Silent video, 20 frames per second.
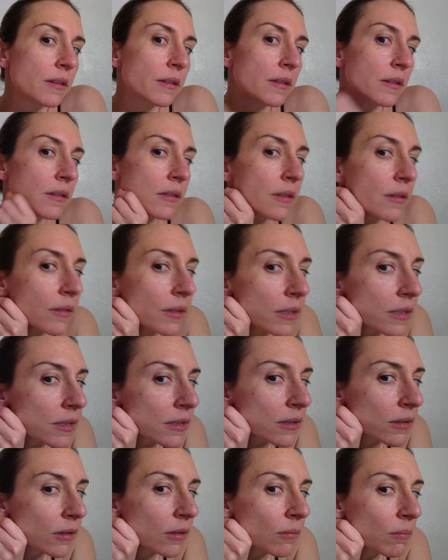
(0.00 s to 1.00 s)
So this is
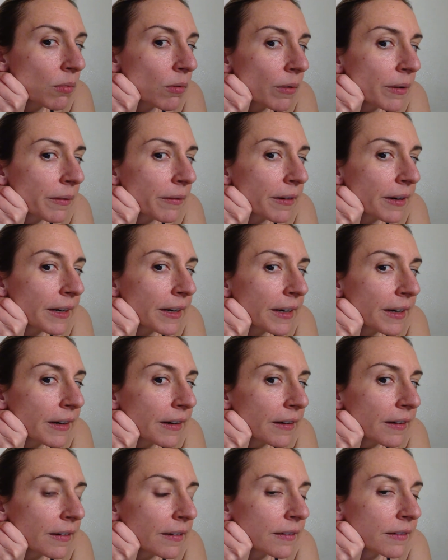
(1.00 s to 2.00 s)
a good point right
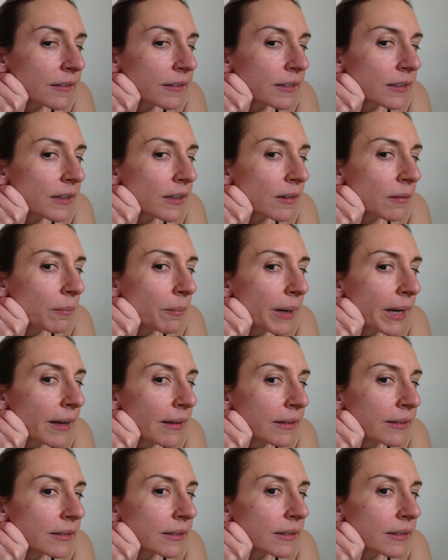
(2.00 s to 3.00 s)
here. It kind of
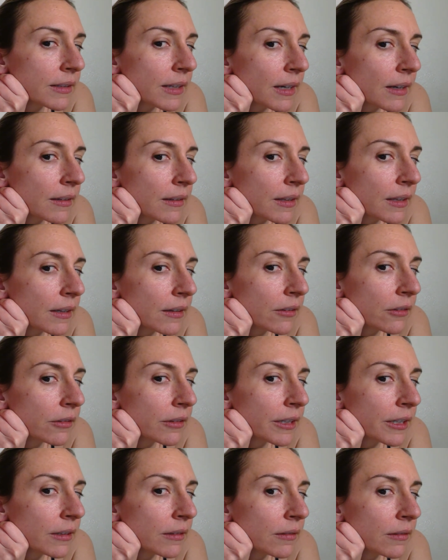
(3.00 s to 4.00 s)
balances out the
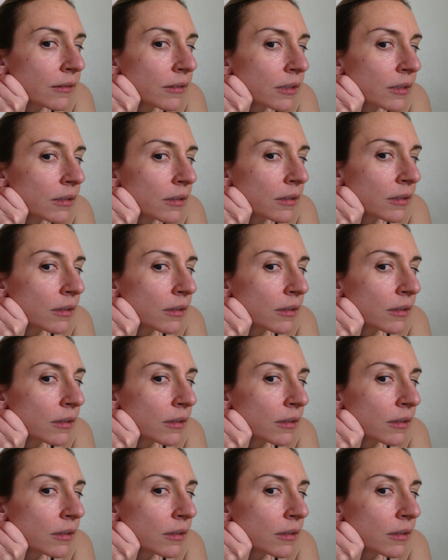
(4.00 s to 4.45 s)
adrenals.